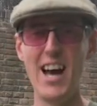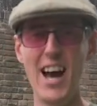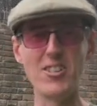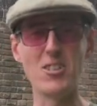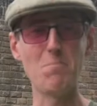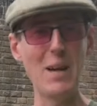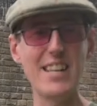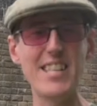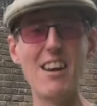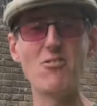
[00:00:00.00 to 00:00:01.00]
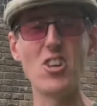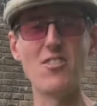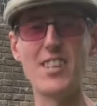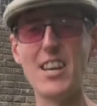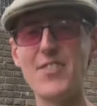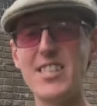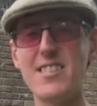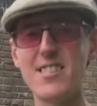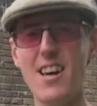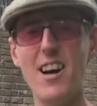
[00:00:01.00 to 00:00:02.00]
I just picked out John
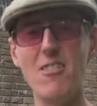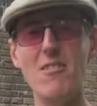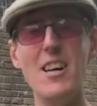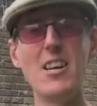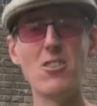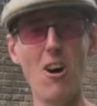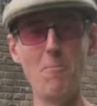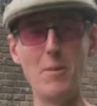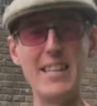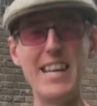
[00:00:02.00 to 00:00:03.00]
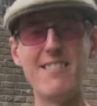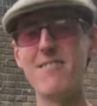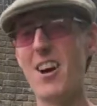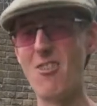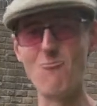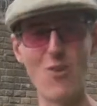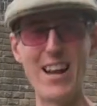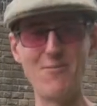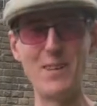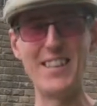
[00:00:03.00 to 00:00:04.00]
Davis's style, copied it, and
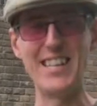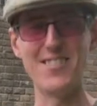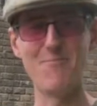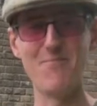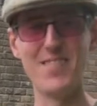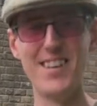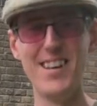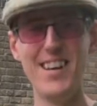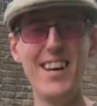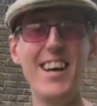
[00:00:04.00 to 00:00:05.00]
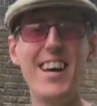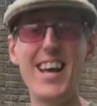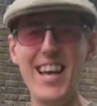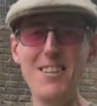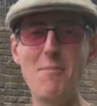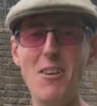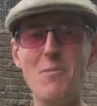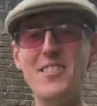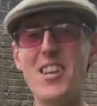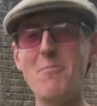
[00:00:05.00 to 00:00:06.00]
ran with it. In a
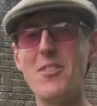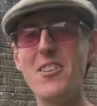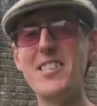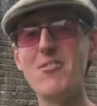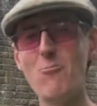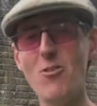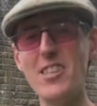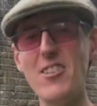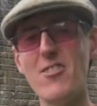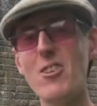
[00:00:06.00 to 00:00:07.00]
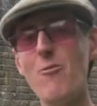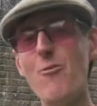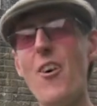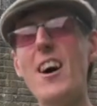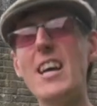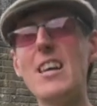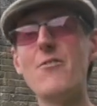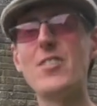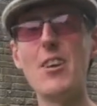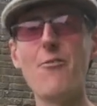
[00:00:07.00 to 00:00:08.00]
moment, I'm going to run you through
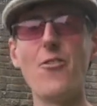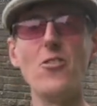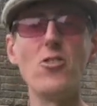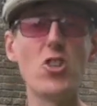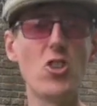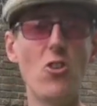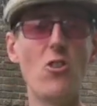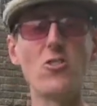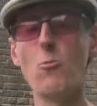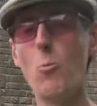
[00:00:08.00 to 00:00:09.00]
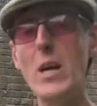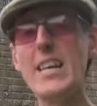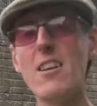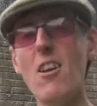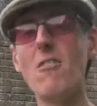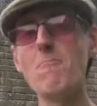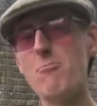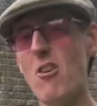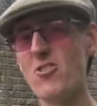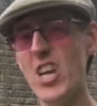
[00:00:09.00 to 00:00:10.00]
5 different short, week-long
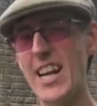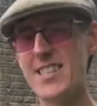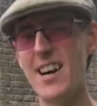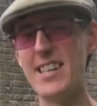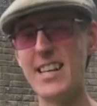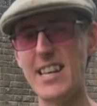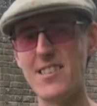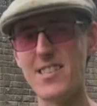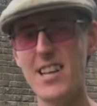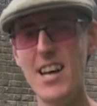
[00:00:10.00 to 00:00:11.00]
project ideas